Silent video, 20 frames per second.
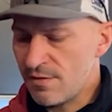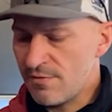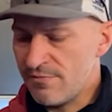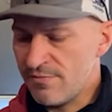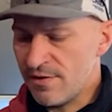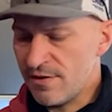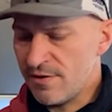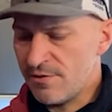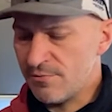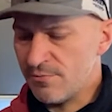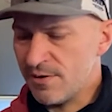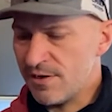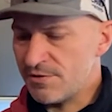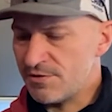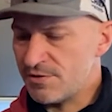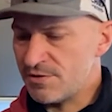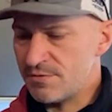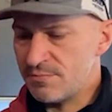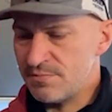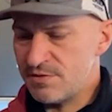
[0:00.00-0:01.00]
Very
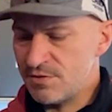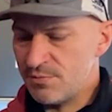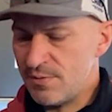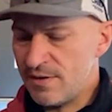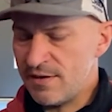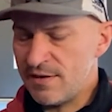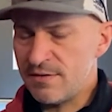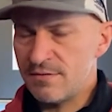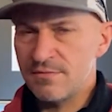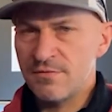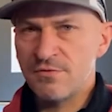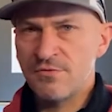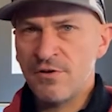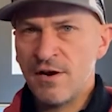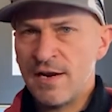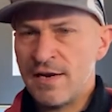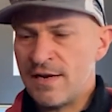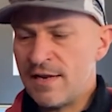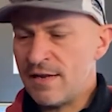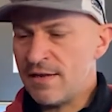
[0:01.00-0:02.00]
rich, sweet,
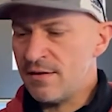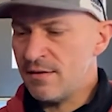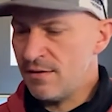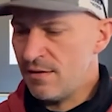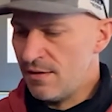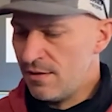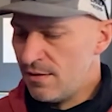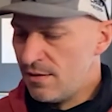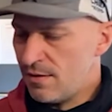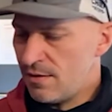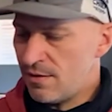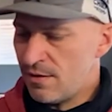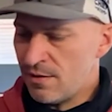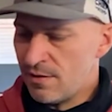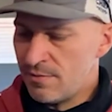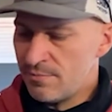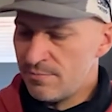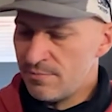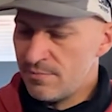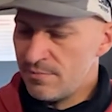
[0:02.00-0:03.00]
grainy,
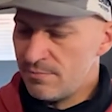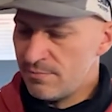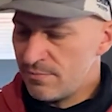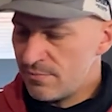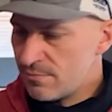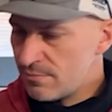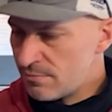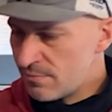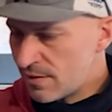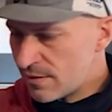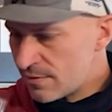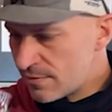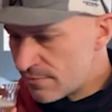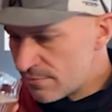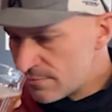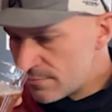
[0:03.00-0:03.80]
but